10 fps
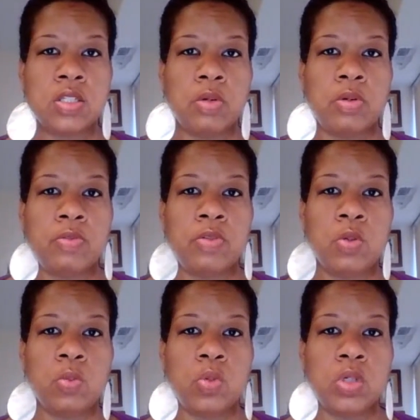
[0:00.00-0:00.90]
So if
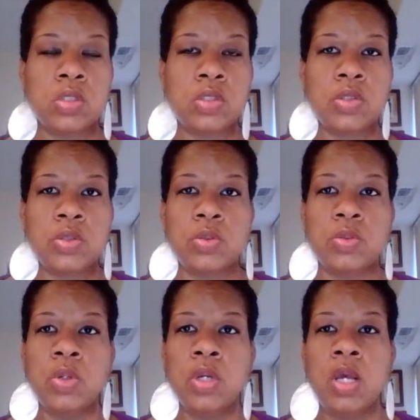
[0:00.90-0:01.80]
you want
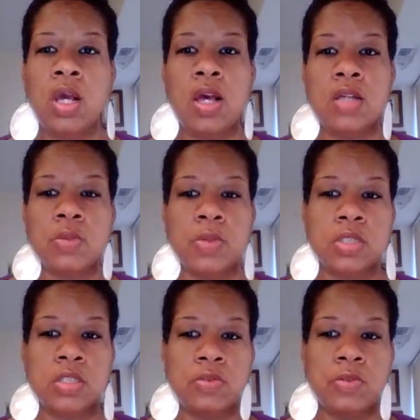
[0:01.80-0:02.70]
to ask
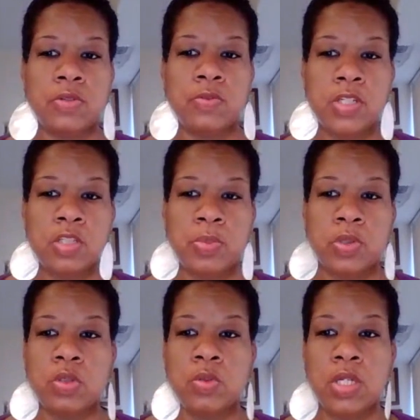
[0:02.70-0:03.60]
questions via
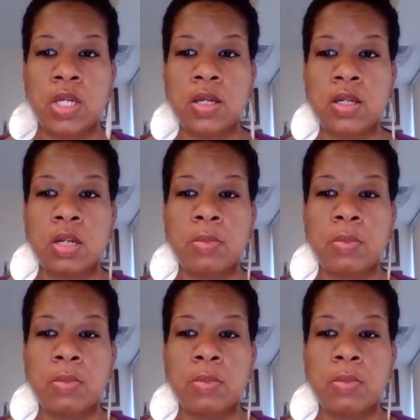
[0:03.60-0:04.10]
Facebook, you can.